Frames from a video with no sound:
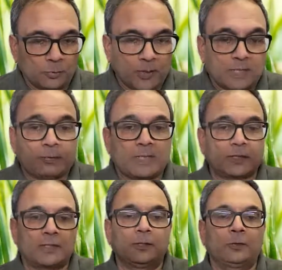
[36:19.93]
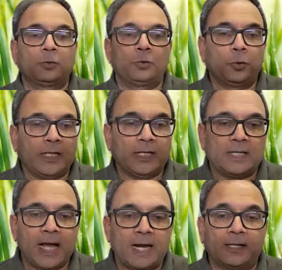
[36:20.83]
a question to Judy,
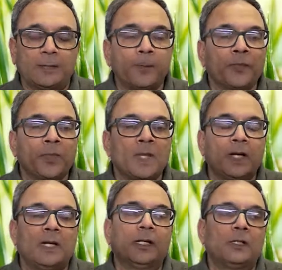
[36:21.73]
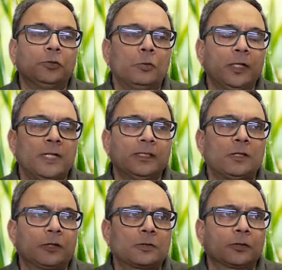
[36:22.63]
that Judy is
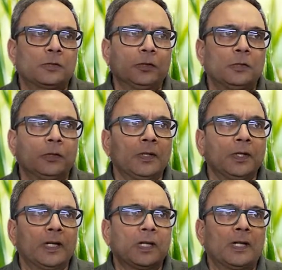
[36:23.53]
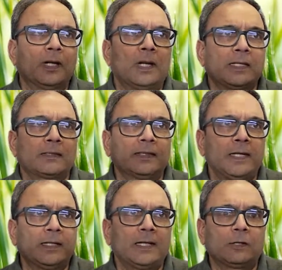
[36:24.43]
also has
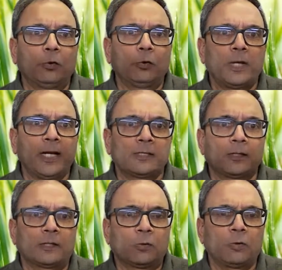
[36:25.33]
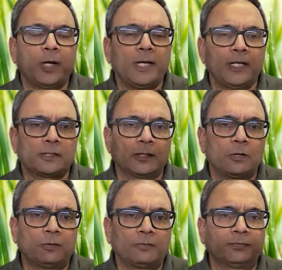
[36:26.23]
created a coalition
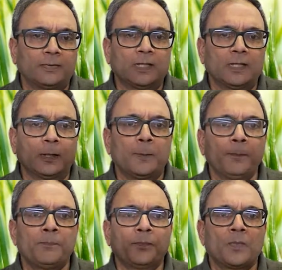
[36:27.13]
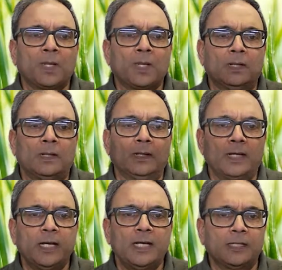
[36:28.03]
of
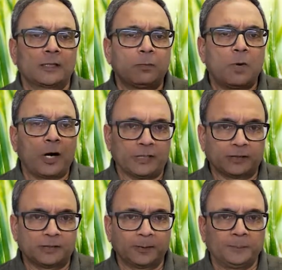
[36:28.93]
religious bodies,